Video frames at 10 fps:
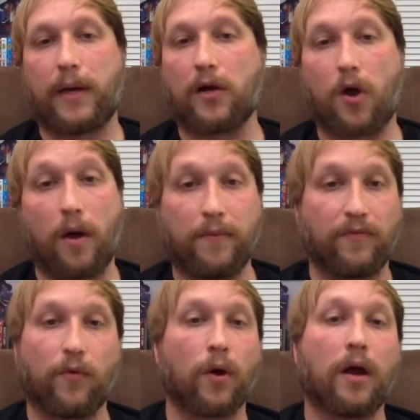been caught
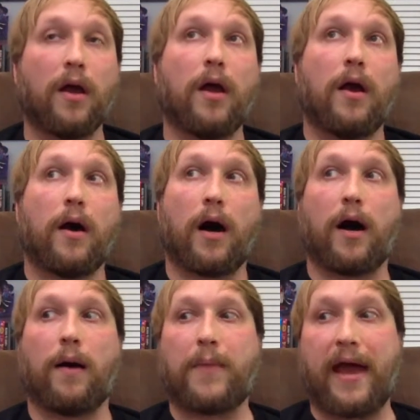before.
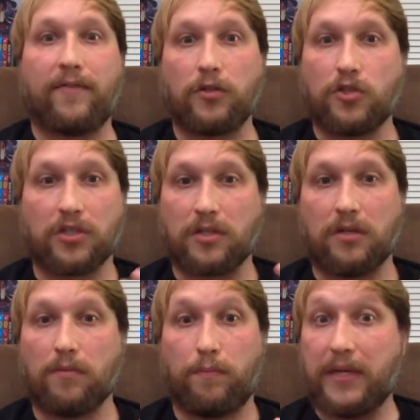Having just
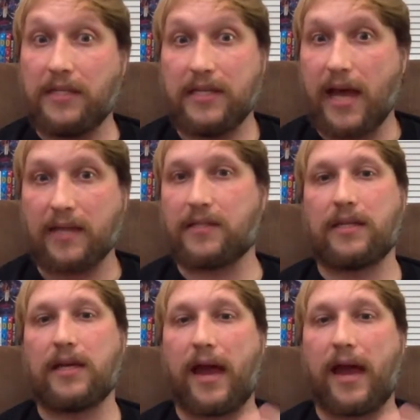PTSD,